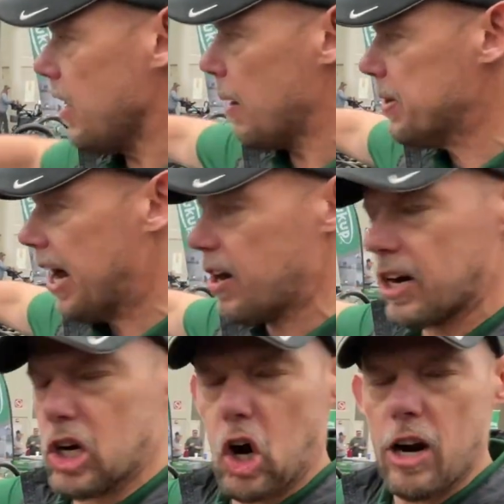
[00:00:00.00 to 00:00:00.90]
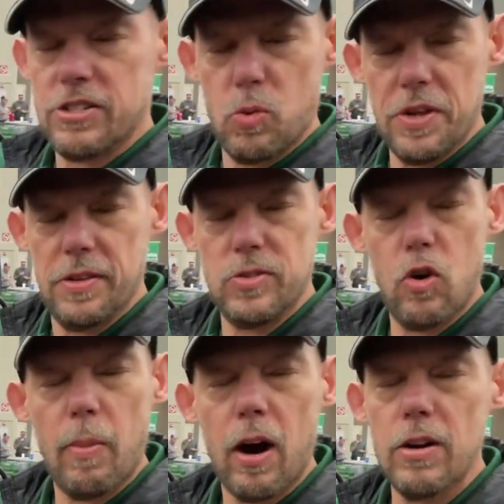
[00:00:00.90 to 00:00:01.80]
I'm carrying across the width of the
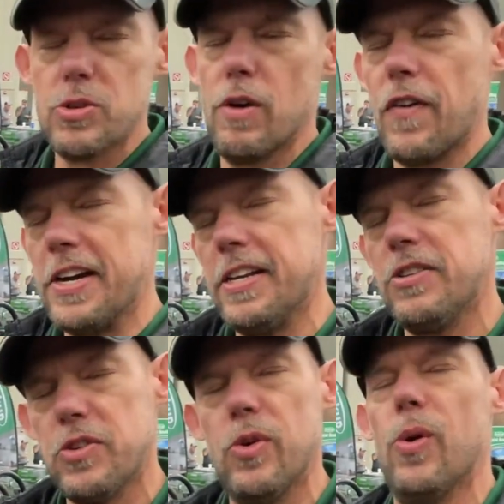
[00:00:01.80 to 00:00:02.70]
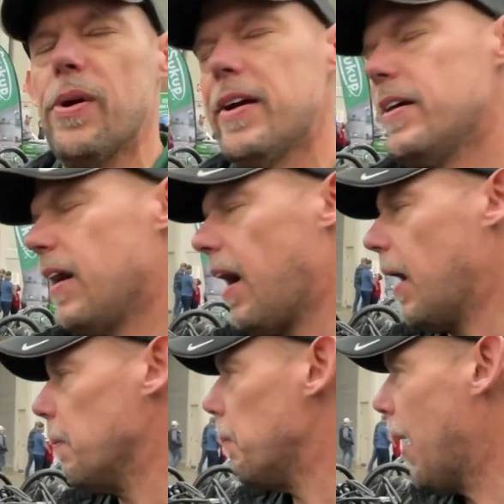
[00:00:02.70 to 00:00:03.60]
toolbar. So if I need to
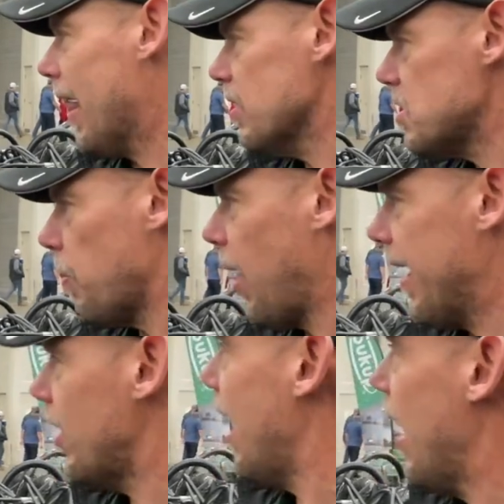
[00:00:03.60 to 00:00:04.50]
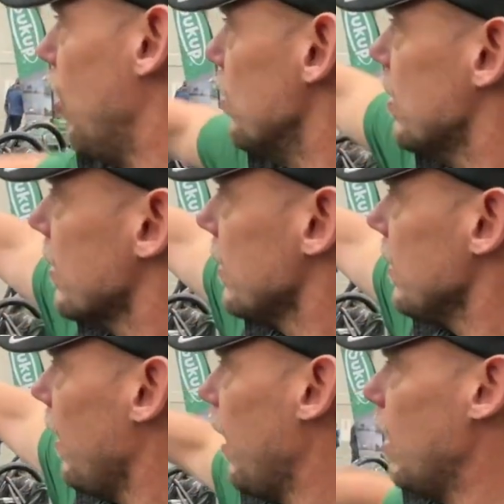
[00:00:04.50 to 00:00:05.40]
balance the planter
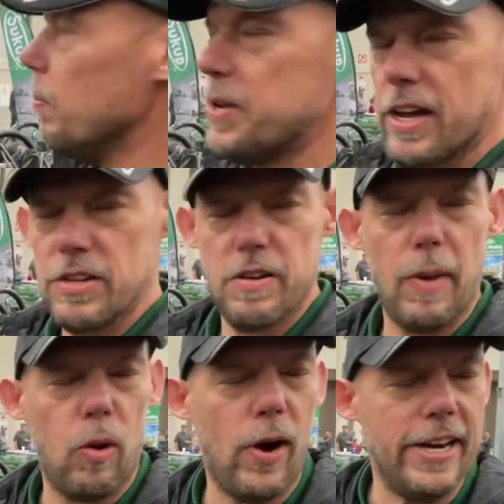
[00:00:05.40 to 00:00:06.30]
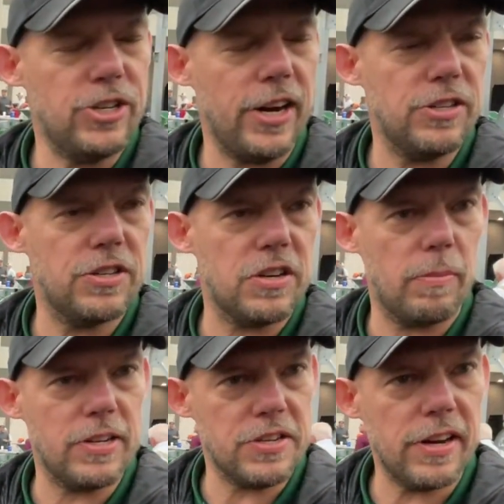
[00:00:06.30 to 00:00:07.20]
out because of my weight changes in
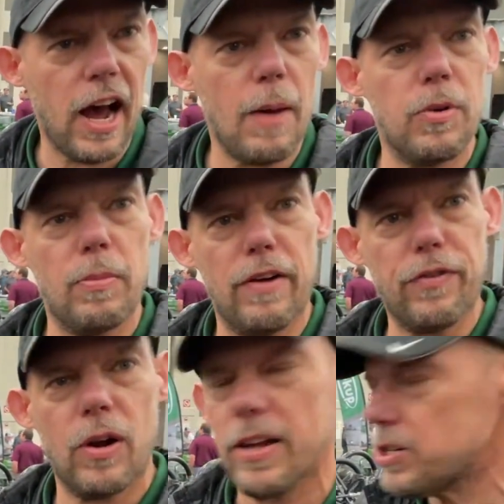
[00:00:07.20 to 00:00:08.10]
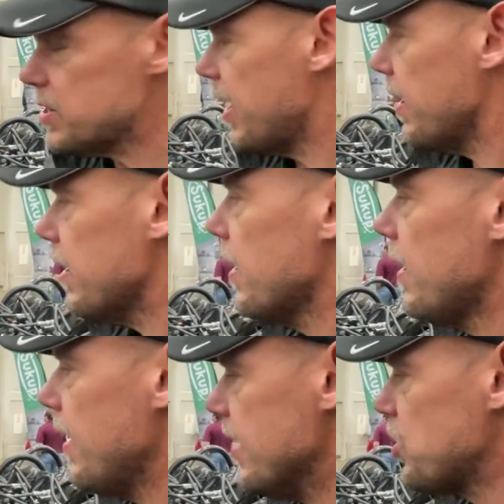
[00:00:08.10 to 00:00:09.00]
my seed hop or my fertilizer tank,
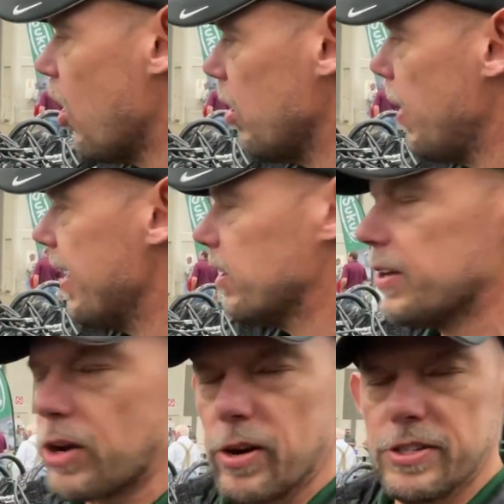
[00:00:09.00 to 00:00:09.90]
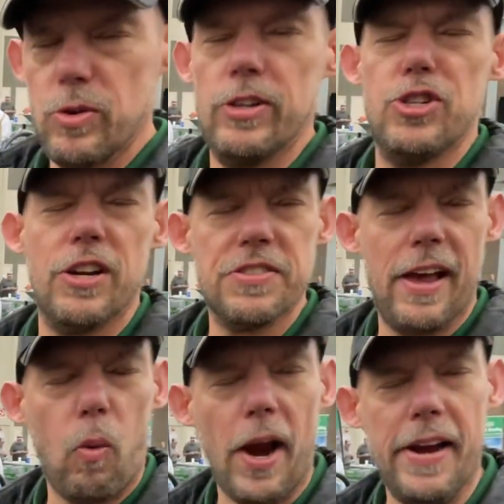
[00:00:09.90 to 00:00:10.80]
it's automatically going to adjust
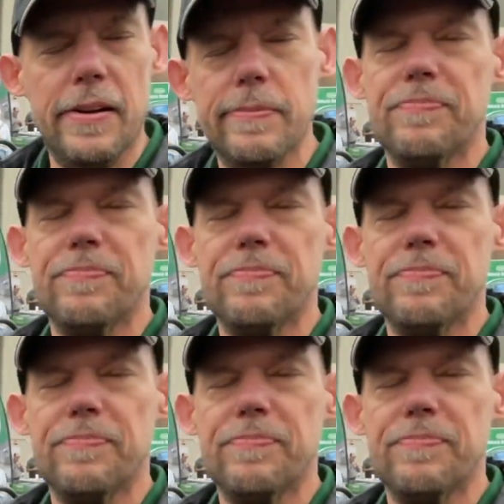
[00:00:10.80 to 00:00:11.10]
that weight,